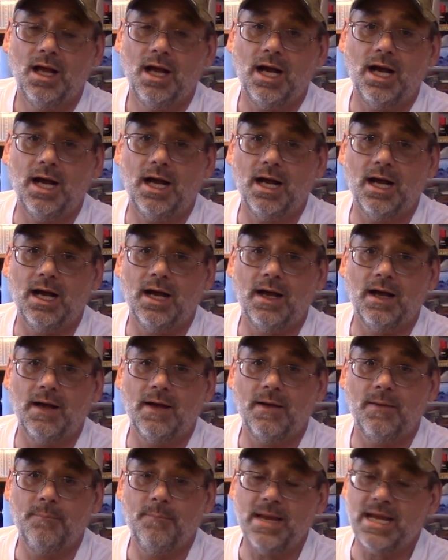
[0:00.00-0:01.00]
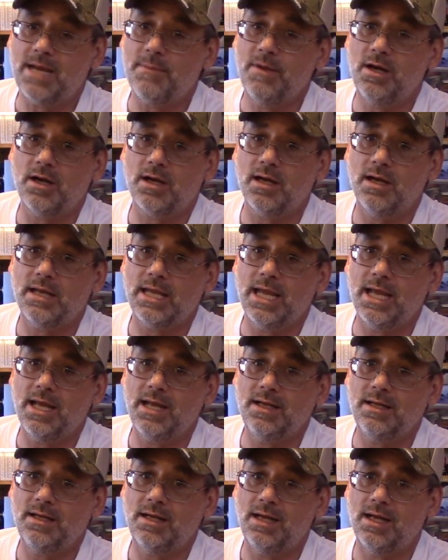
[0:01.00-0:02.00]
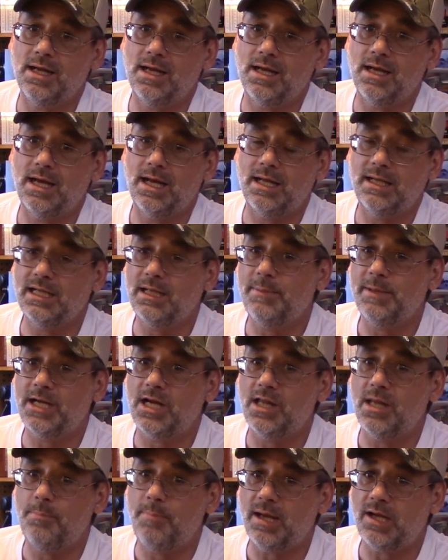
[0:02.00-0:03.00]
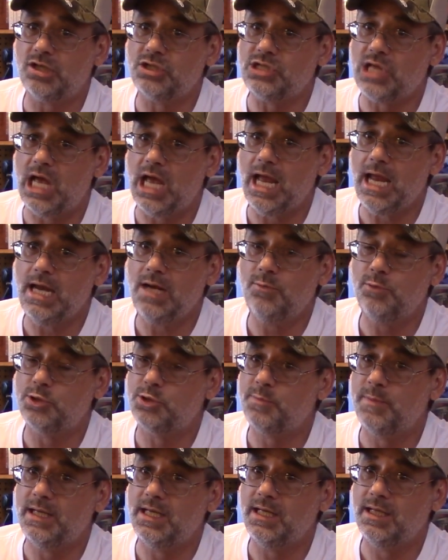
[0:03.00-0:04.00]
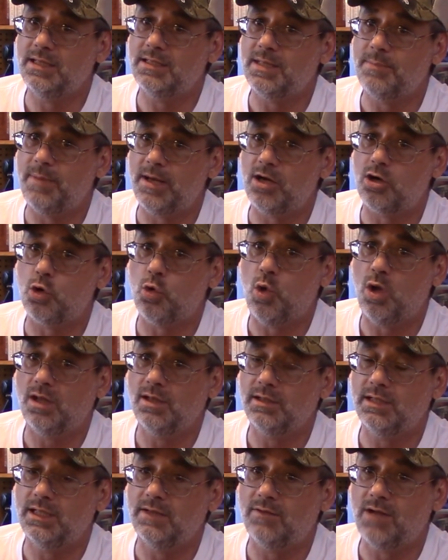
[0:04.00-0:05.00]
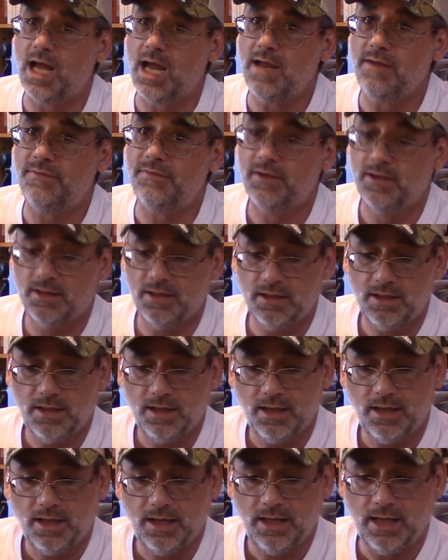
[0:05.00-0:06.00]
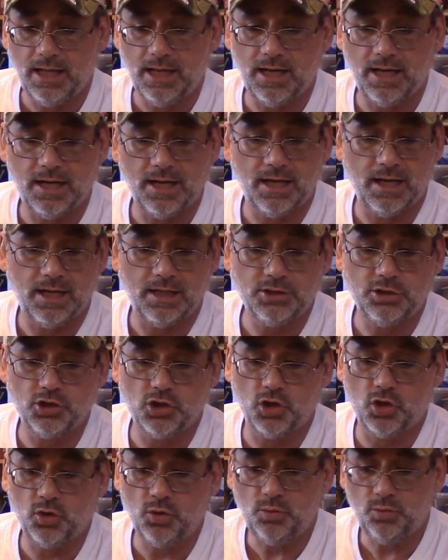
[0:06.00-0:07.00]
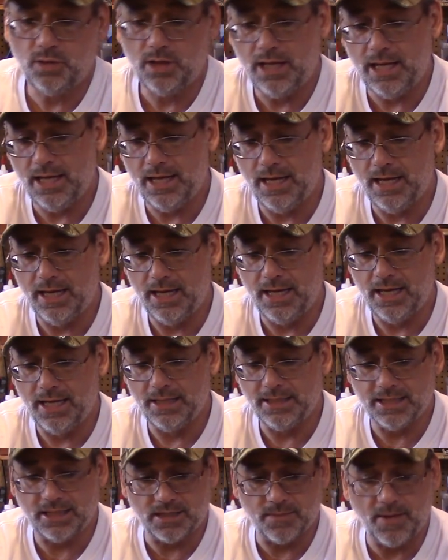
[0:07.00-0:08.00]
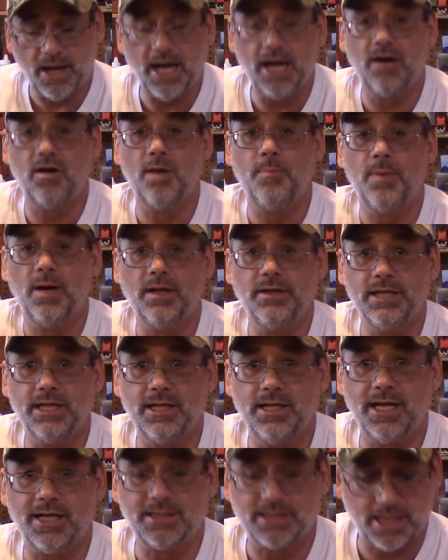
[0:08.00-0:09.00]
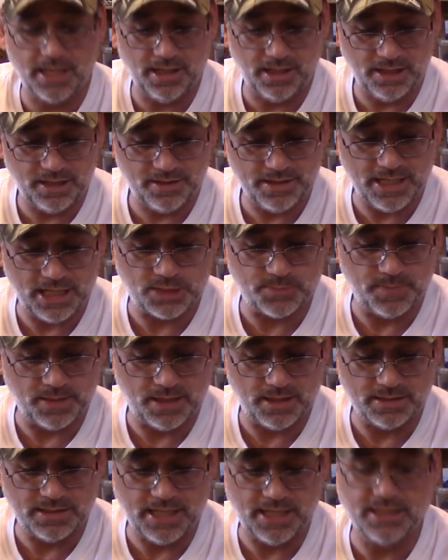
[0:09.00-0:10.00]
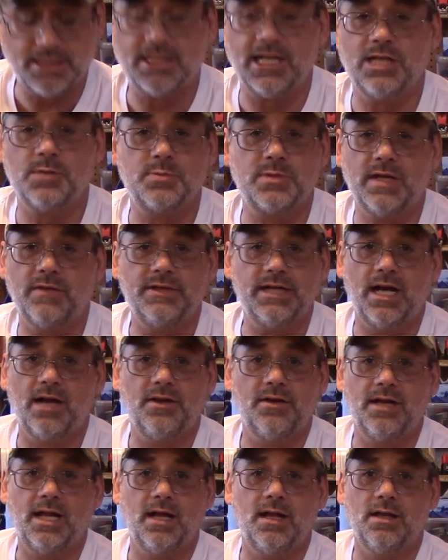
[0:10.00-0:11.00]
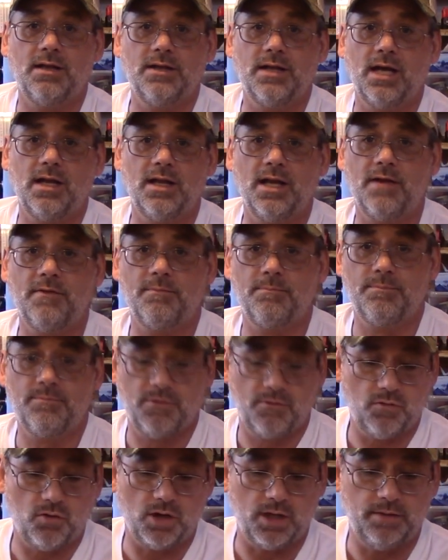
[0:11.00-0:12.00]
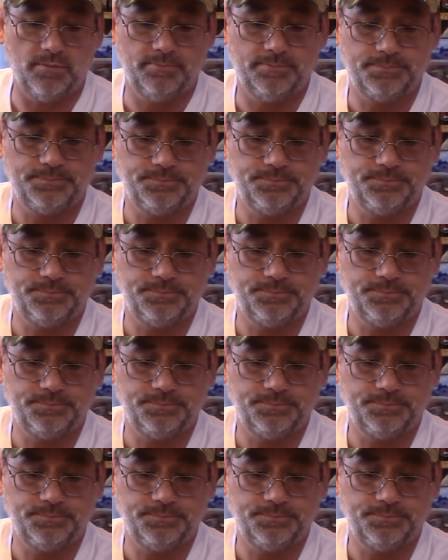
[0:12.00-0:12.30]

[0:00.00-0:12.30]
Uh, make America again uh, a little bit on the better side, which means a better quality of life, uh, you know, and get them higher up on the index scale here. Yes, because United States was never down there that, that, that before.